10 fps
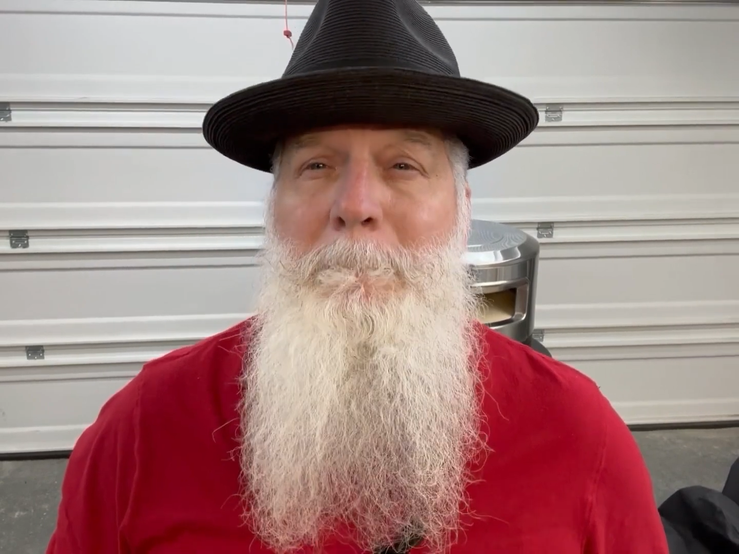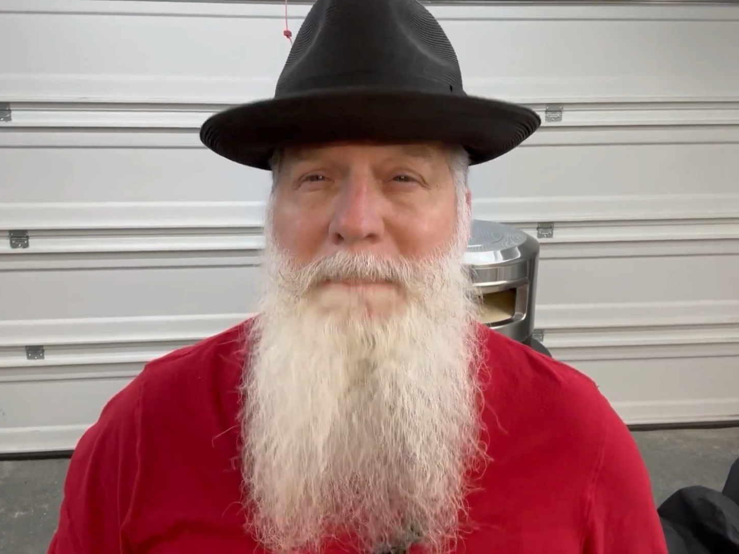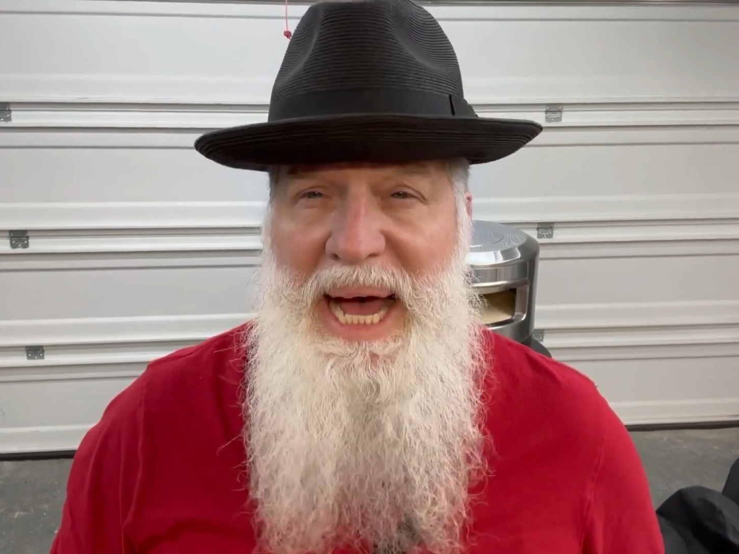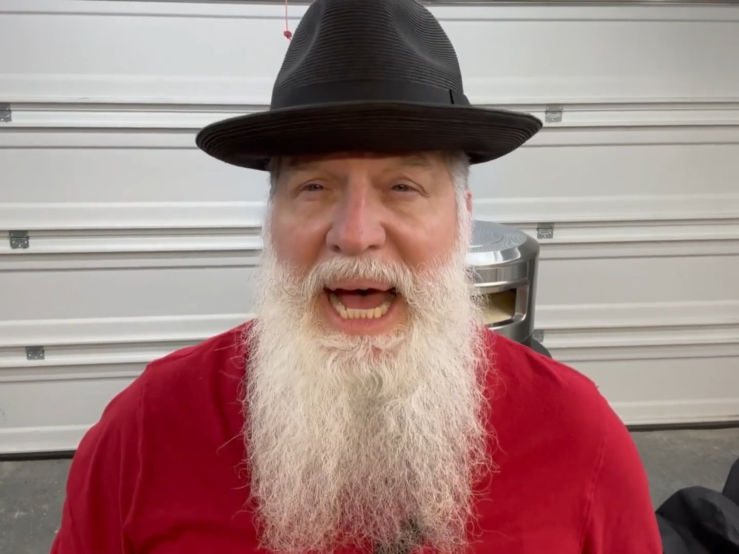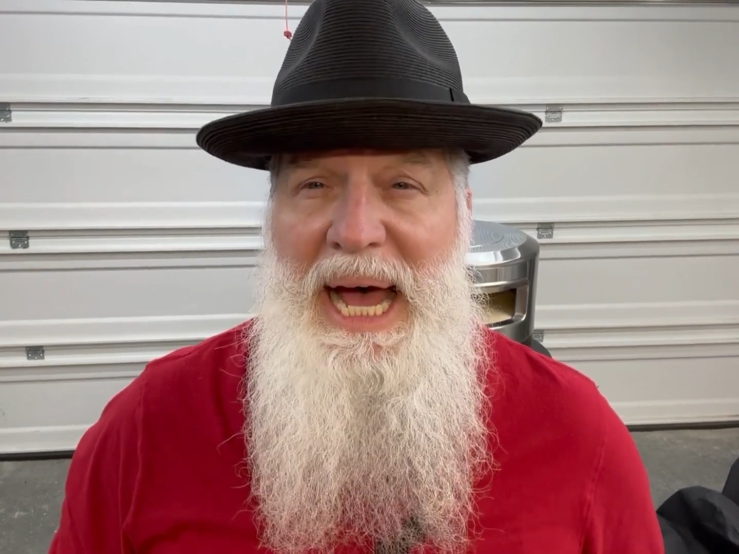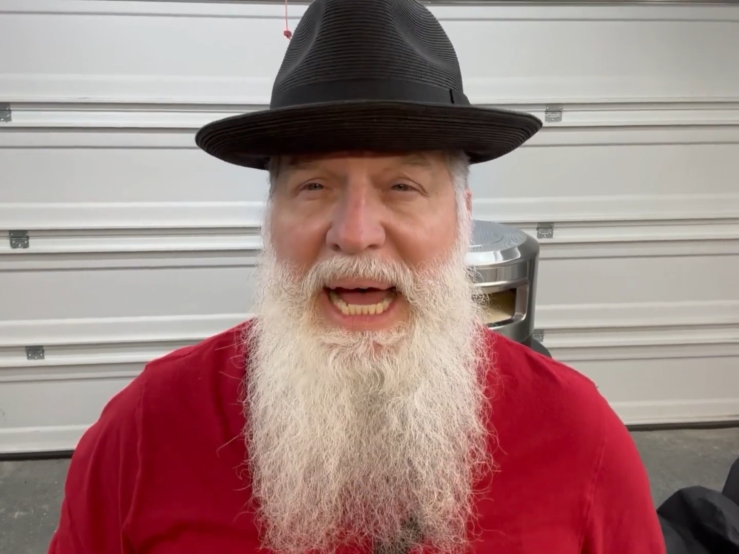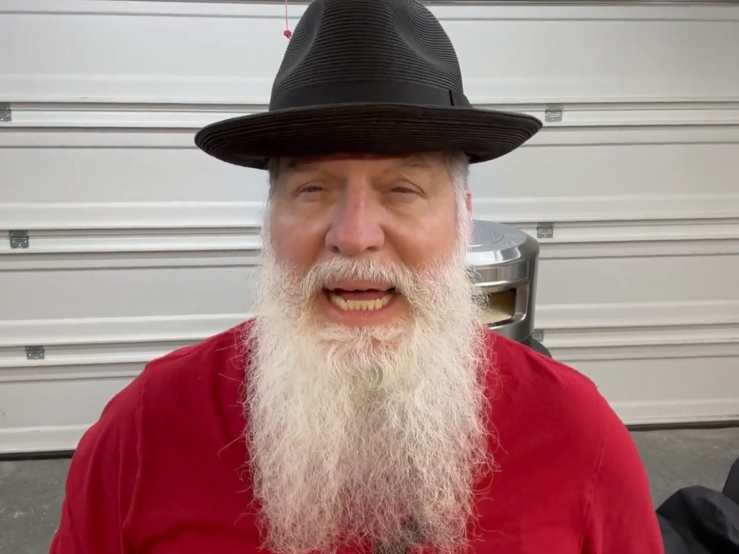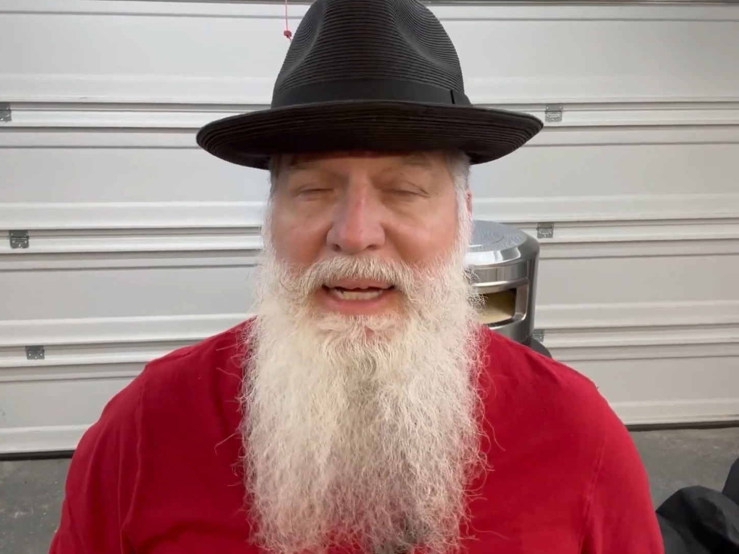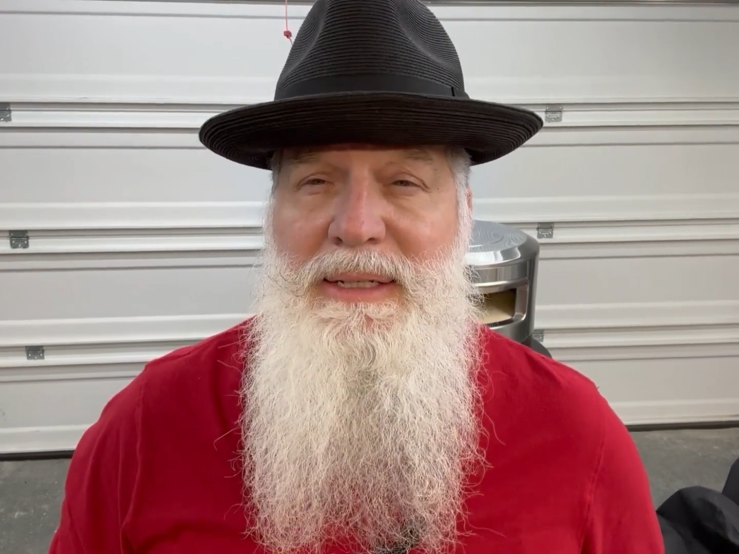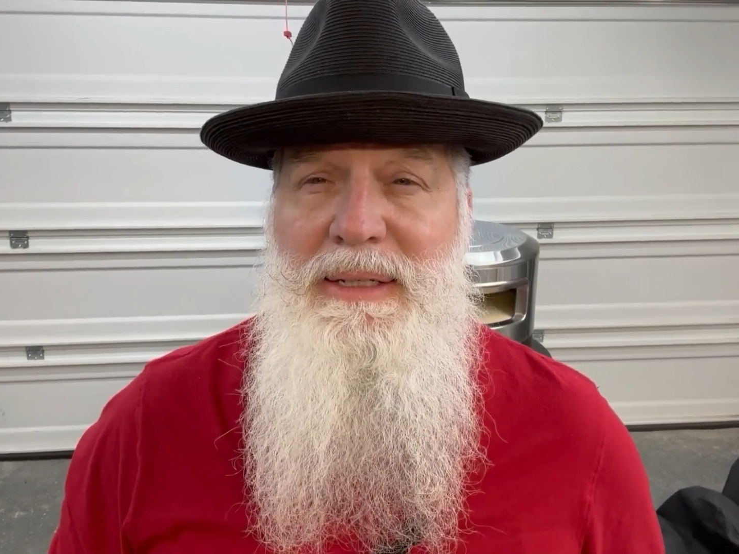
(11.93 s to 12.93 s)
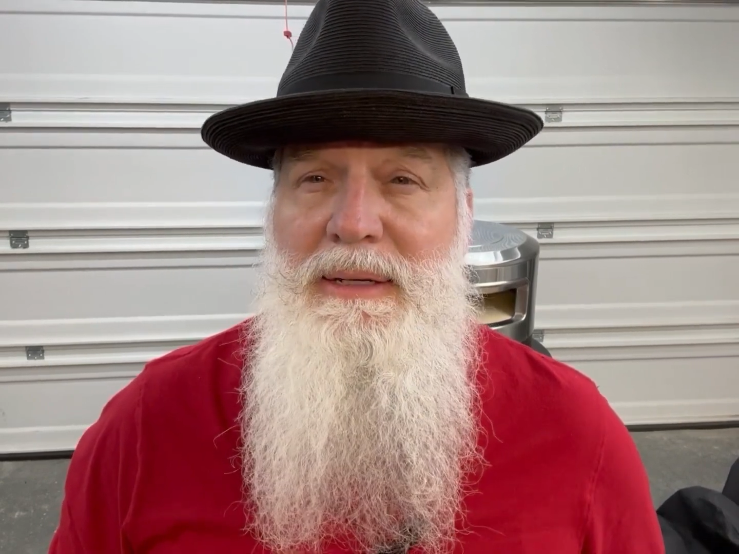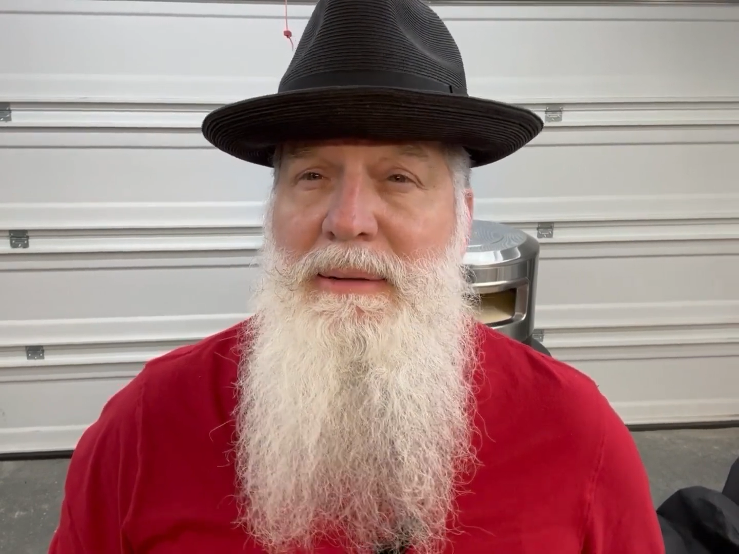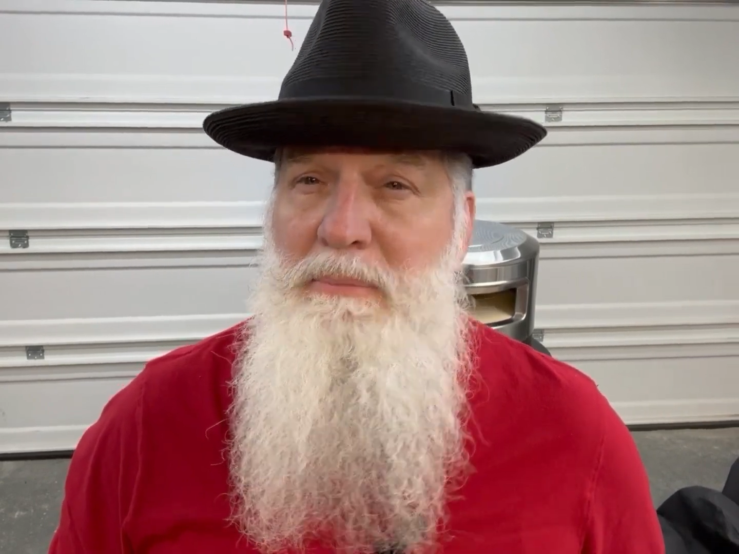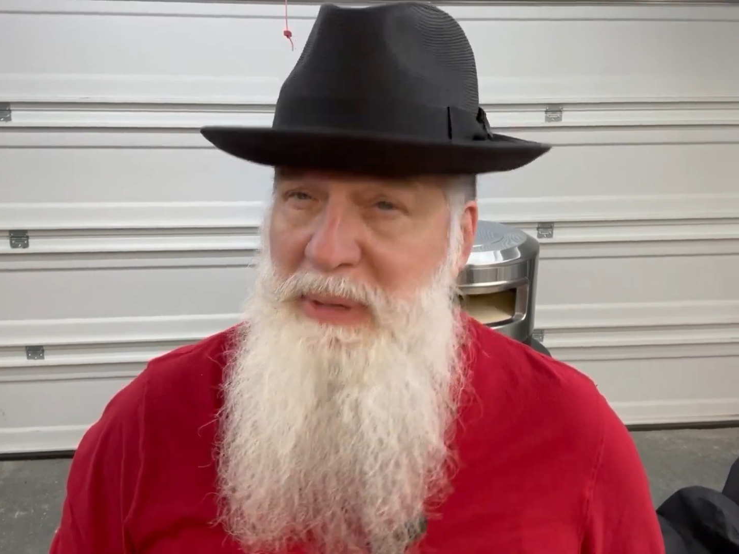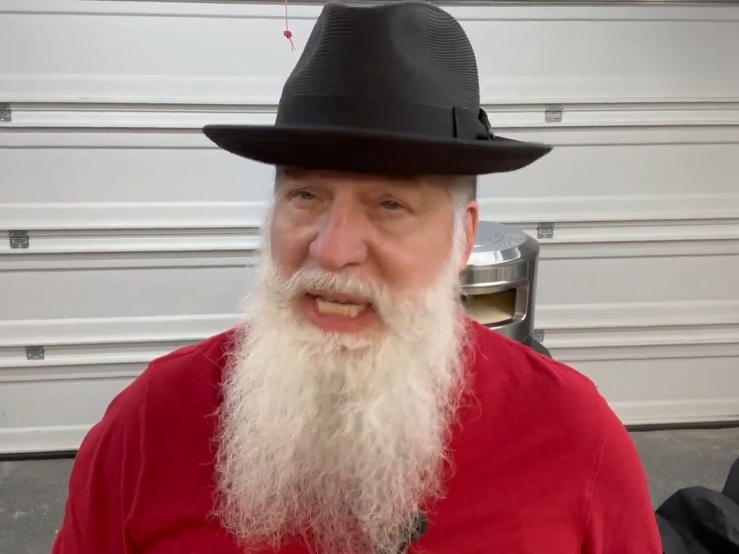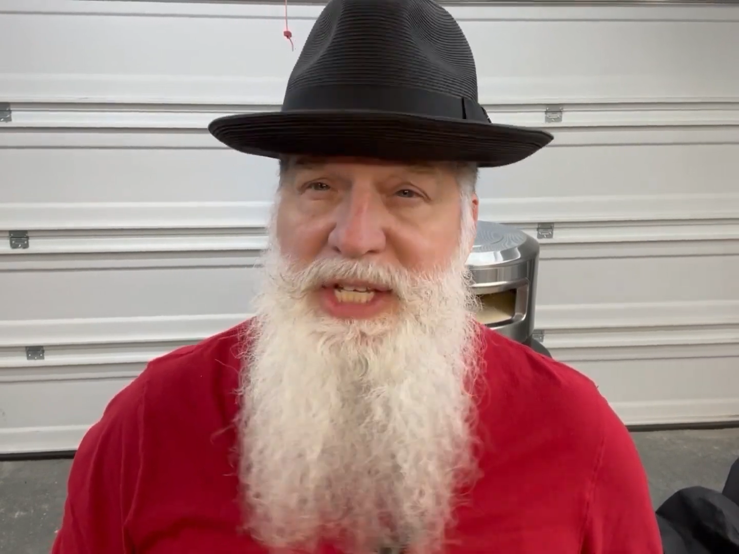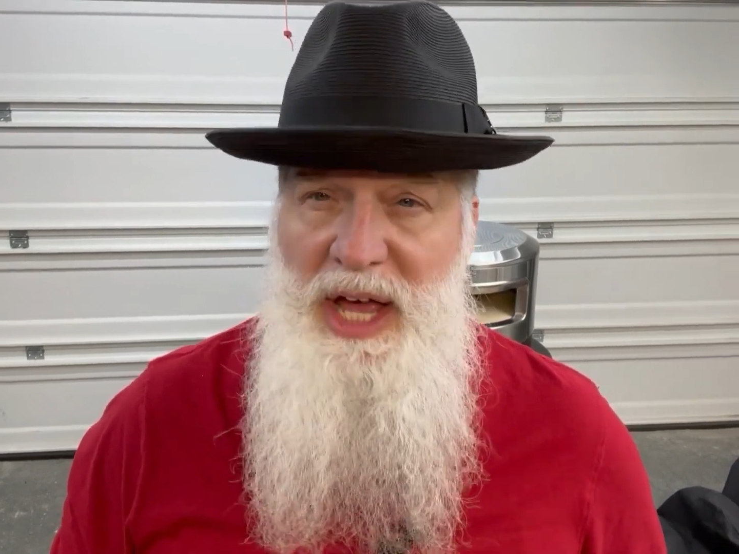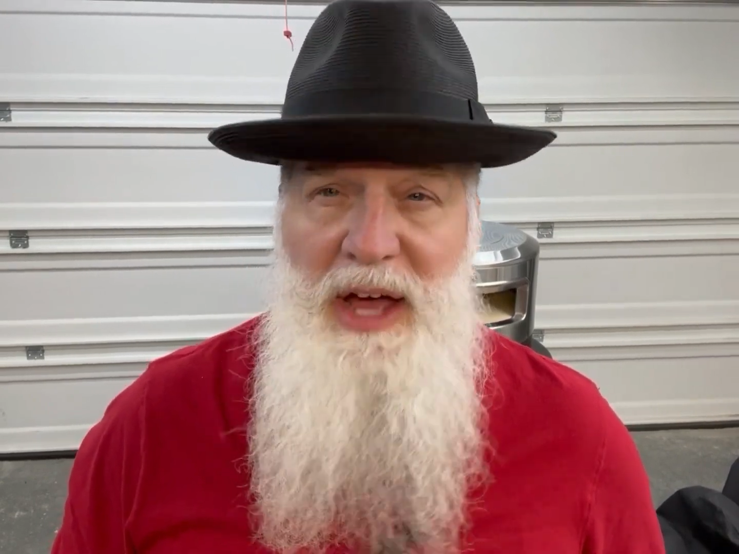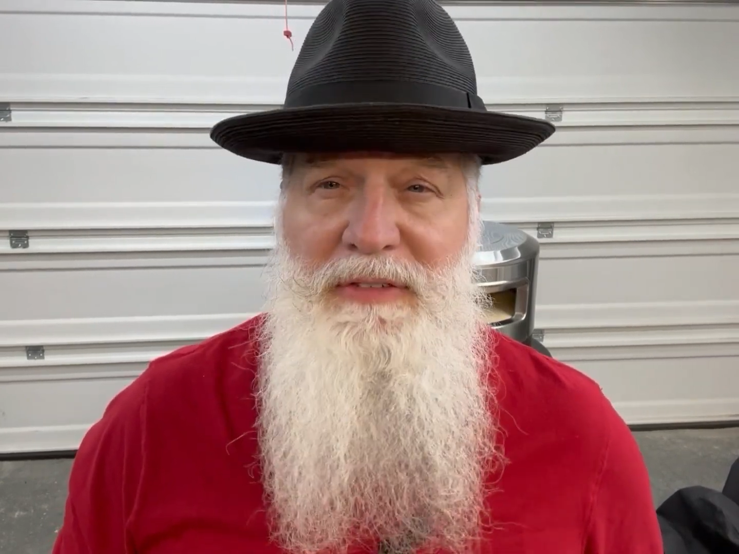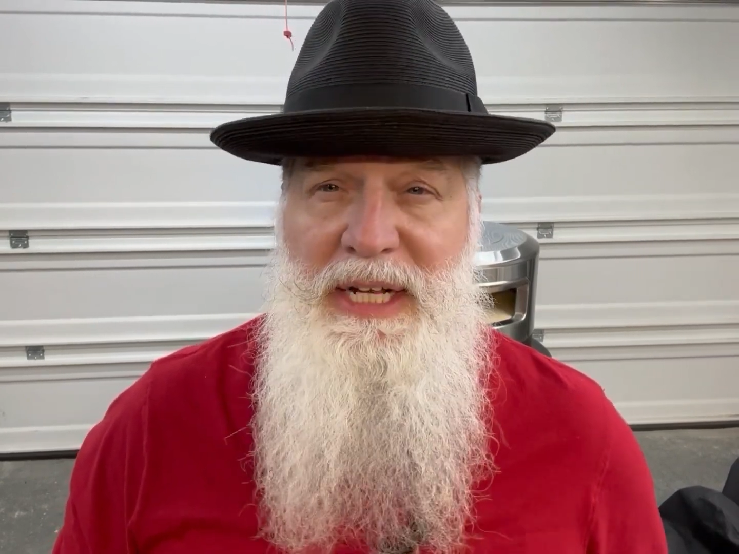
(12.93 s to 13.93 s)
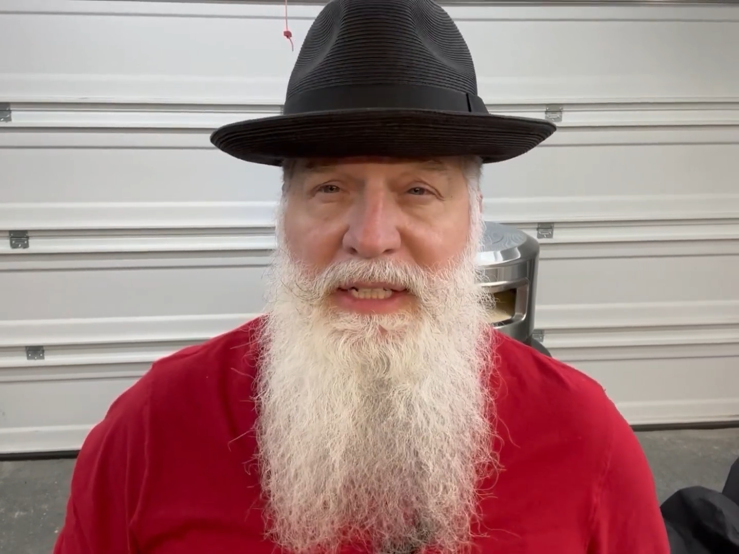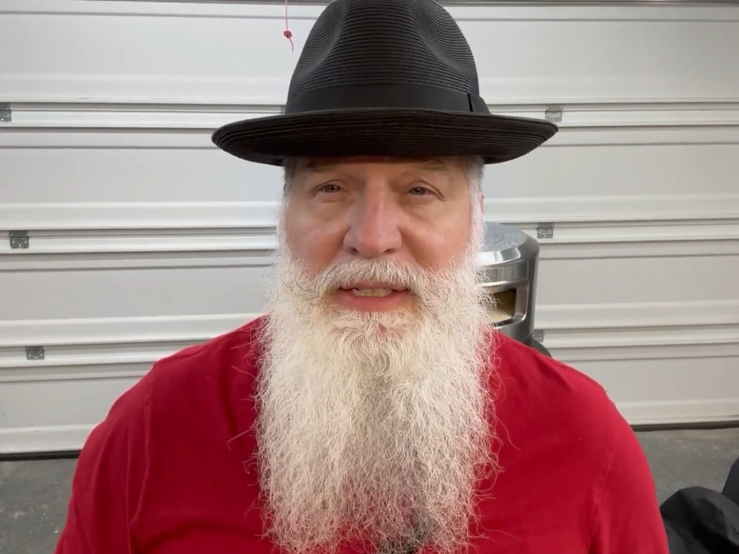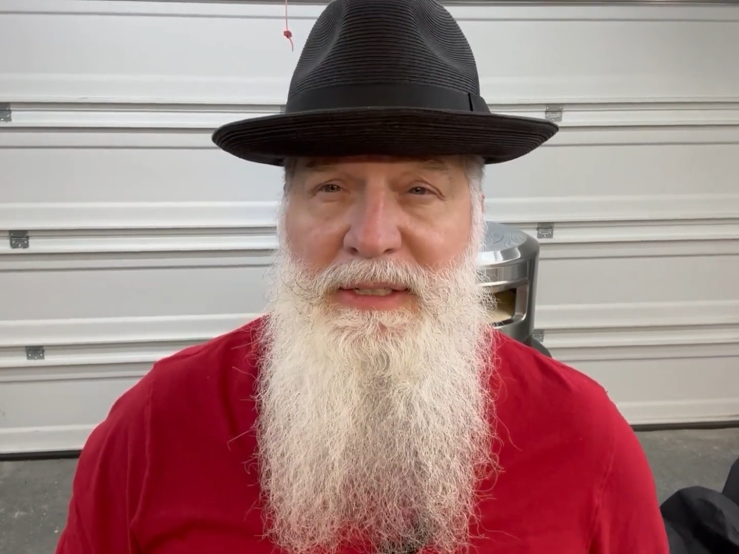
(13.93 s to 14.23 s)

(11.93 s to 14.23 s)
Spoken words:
Pie Pizza Oven.